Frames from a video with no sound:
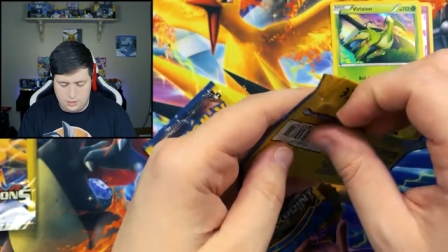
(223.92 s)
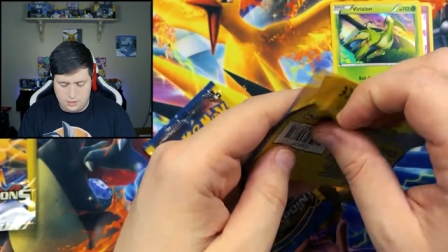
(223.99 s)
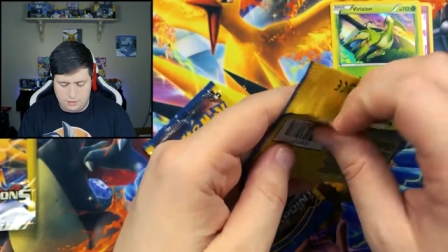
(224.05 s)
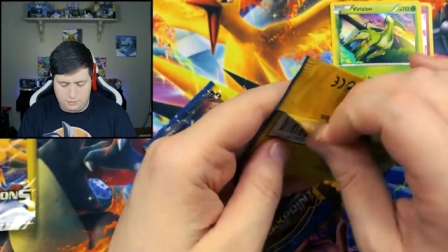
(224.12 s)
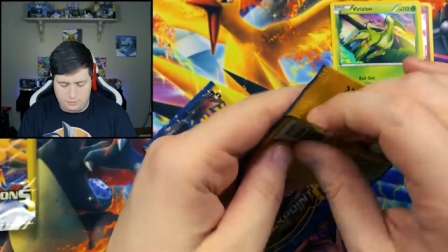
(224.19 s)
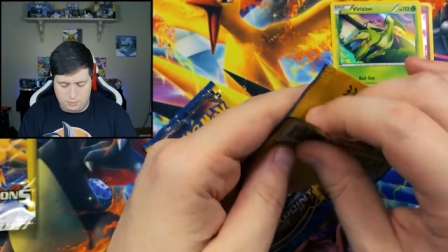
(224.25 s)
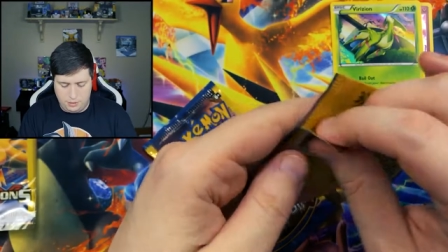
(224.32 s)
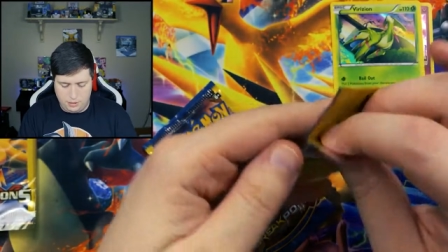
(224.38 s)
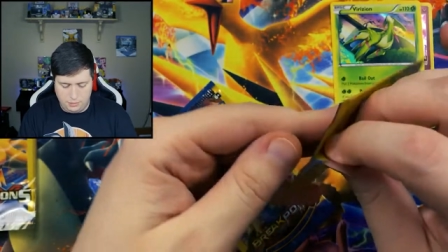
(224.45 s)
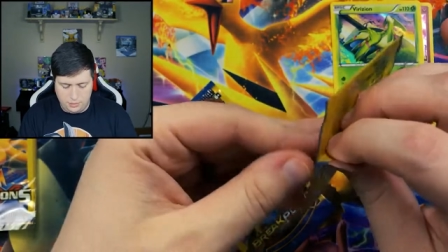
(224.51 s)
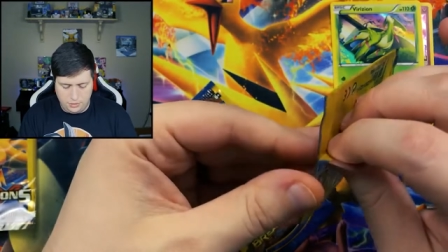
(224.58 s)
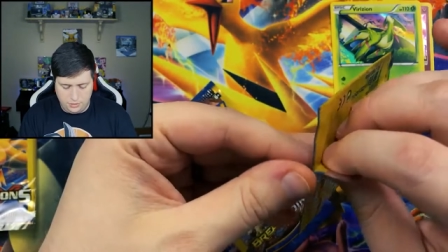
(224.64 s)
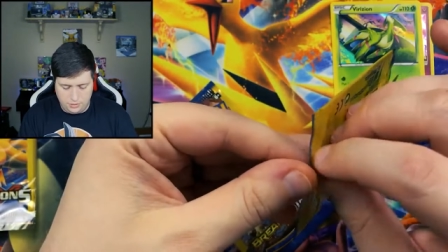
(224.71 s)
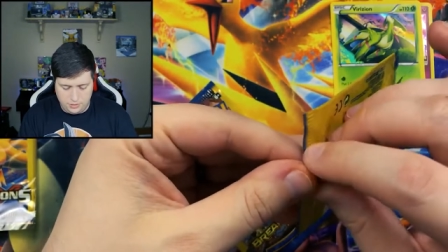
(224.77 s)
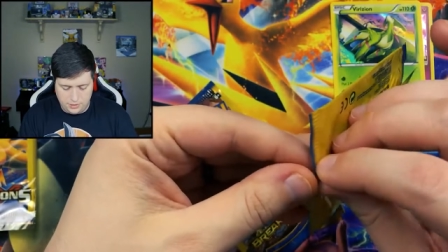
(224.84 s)
I've bought
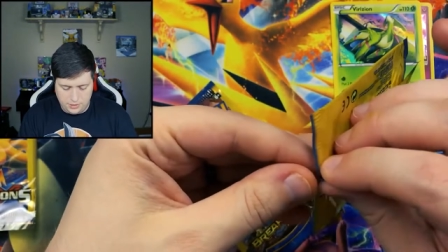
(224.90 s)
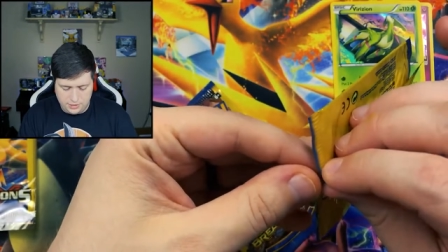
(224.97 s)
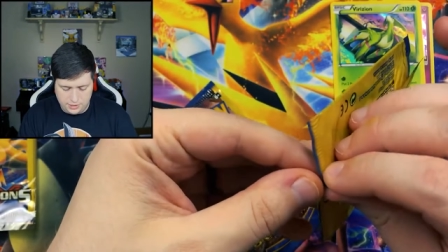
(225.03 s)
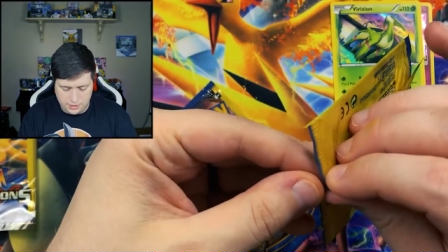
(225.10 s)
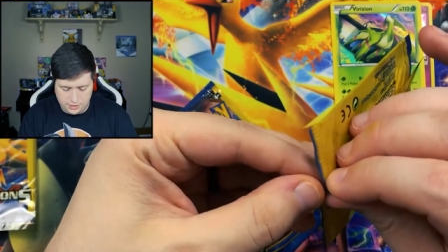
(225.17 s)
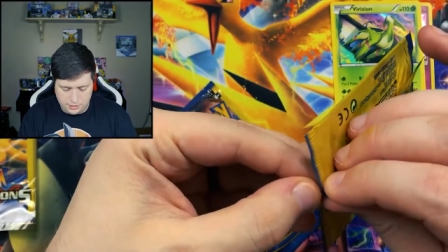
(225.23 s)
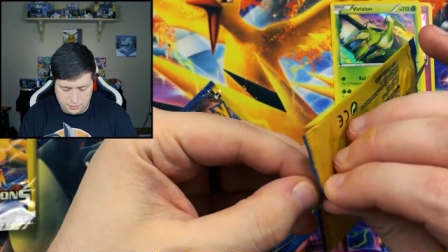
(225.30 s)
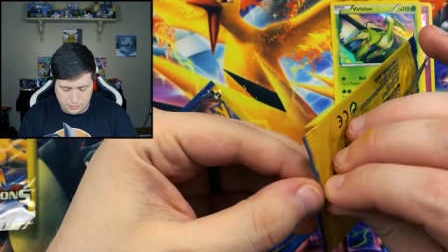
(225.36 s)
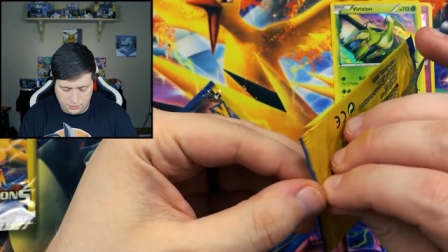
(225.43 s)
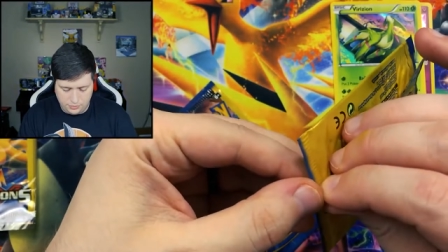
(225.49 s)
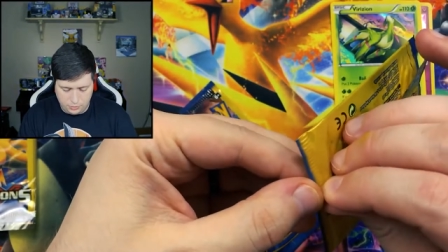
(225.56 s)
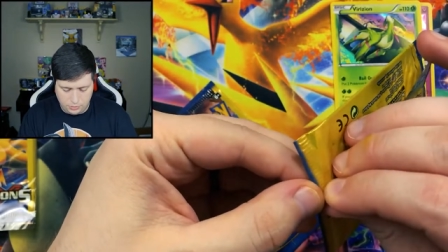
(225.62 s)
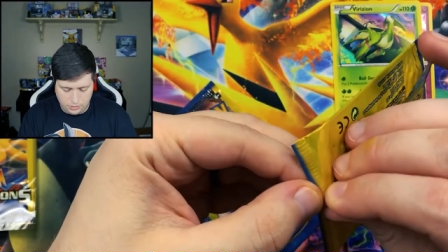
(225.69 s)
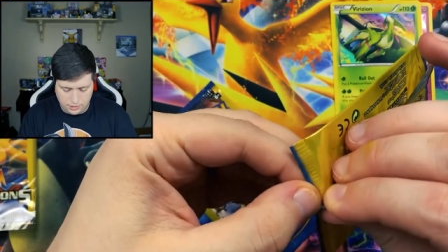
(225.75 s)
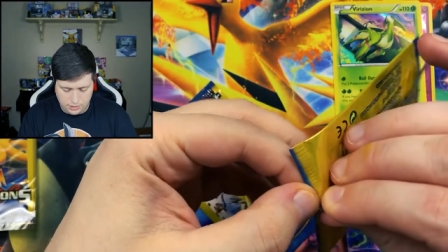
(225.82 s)
both of these tins
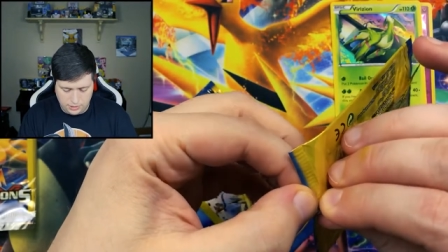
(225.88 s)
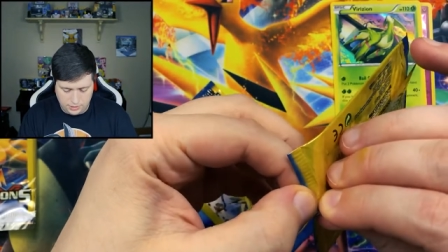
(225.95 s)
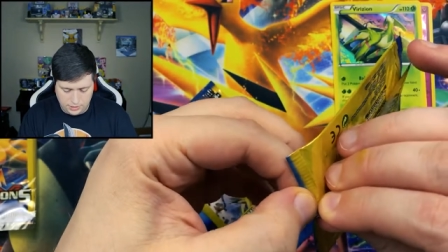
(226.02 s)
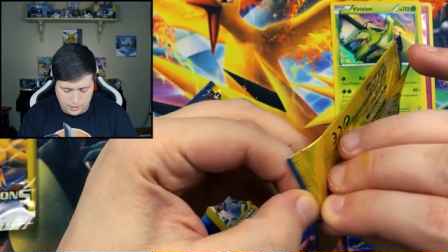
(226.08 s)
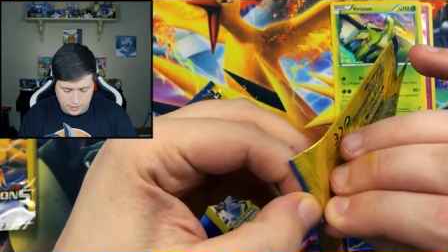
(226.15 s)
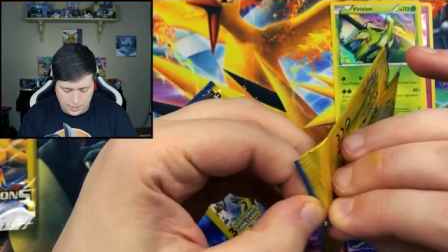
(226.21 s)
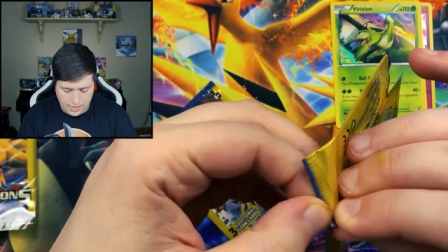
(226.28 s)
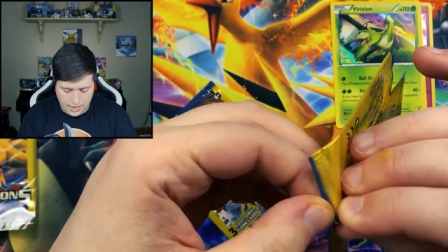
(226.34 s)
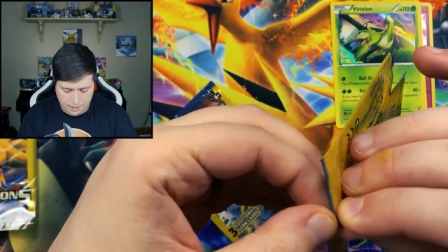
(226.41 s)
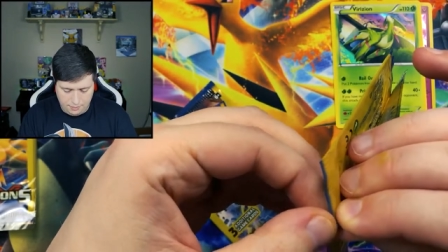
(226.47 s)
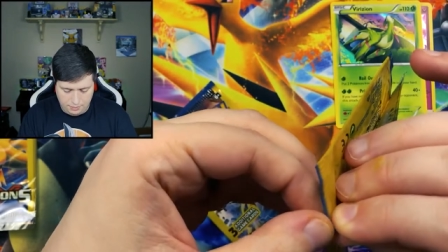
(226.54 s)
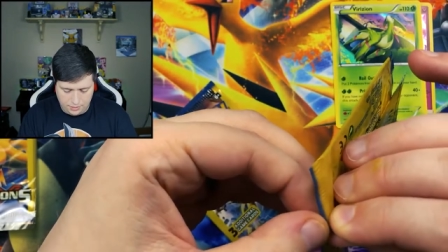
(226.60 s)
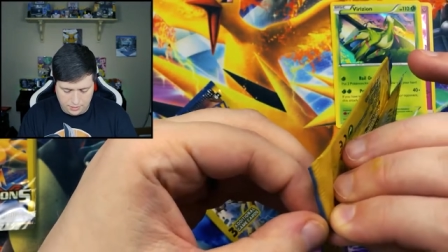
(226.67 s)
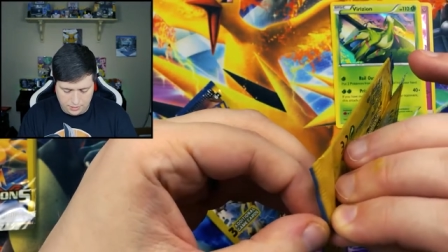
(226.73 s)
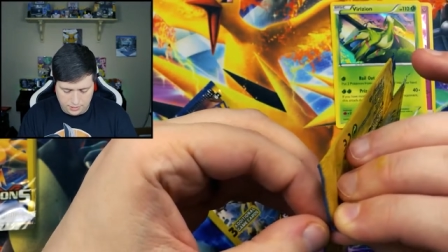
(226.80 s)
before and it didn't
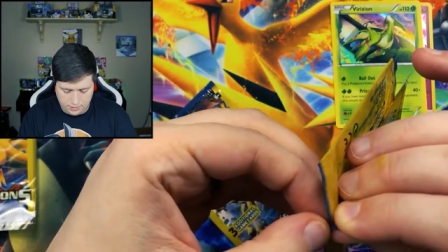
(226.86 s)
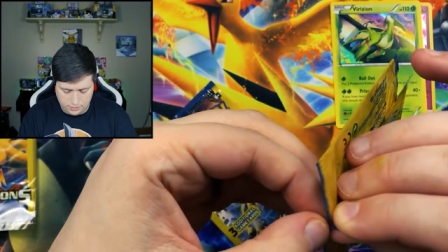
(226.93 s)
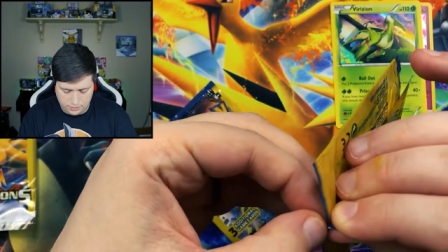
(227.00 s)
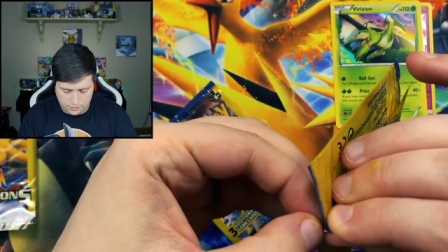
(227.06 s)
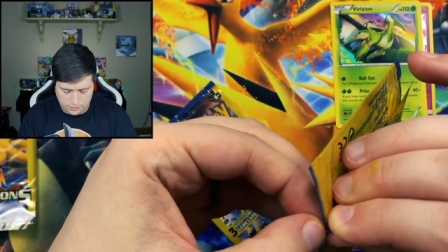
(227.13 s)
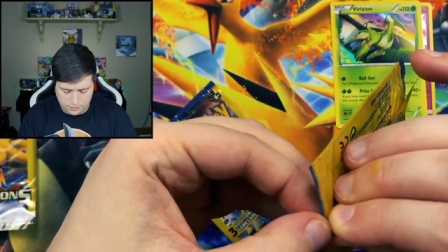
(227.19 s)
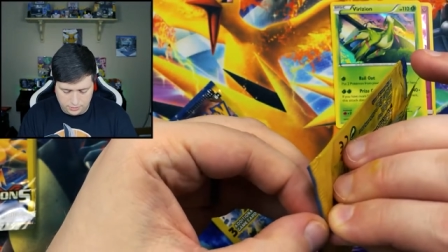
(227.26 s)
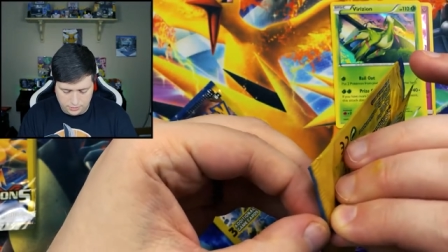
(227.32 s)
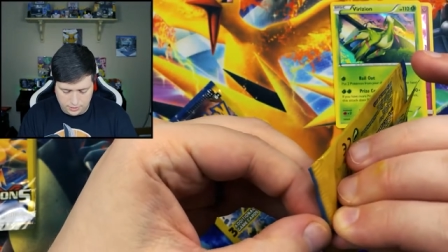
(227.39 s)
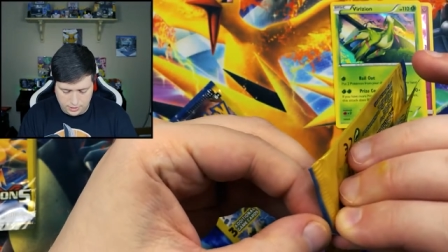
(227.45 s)
happen until